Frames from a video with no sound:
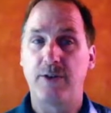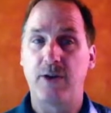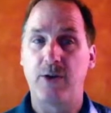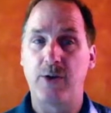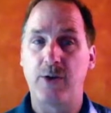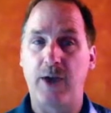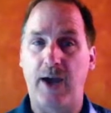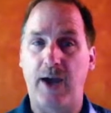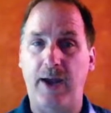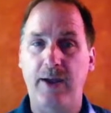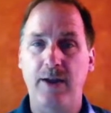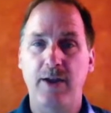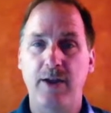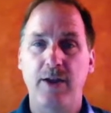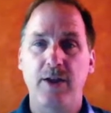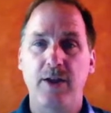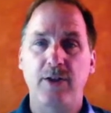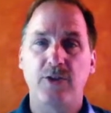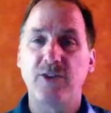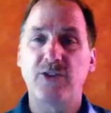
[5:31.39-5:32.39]
Okay,
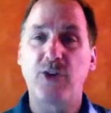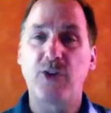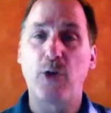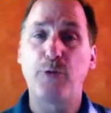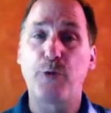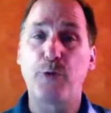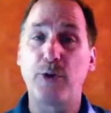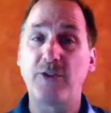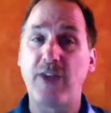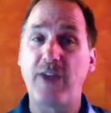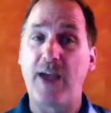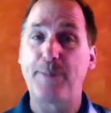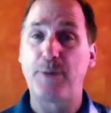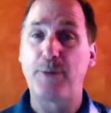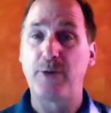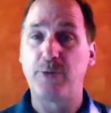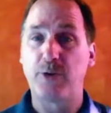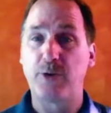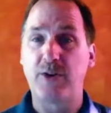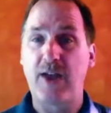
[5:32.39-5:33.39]
so for
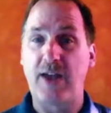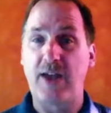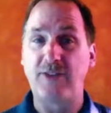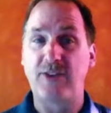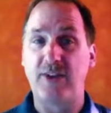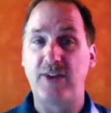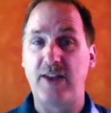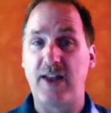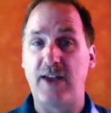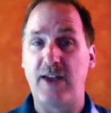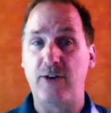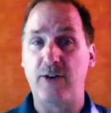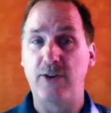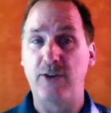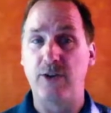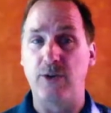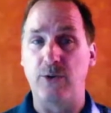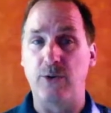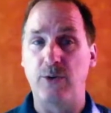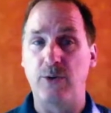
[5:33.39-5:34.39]
example, if we're testing an
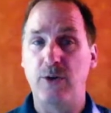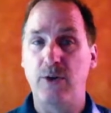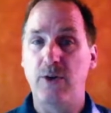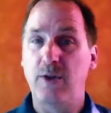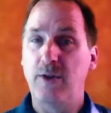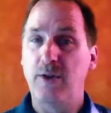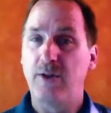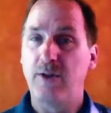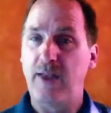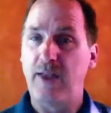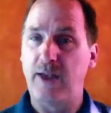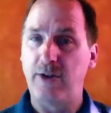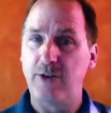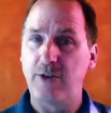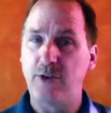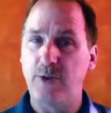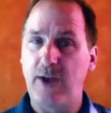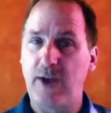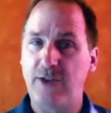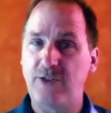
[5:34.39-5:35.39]
ALU, the
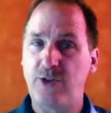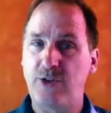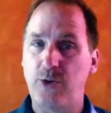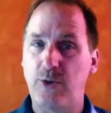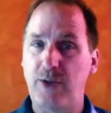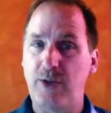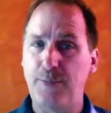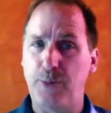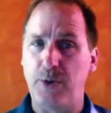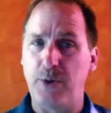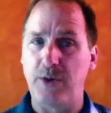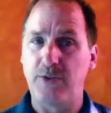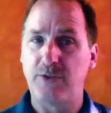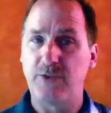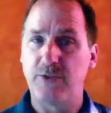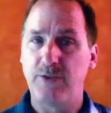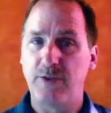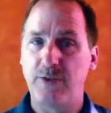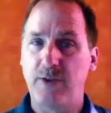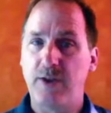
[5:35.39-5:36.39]
ALU has 2
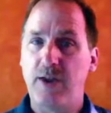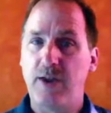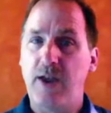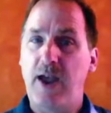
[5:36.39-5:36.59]
inputs.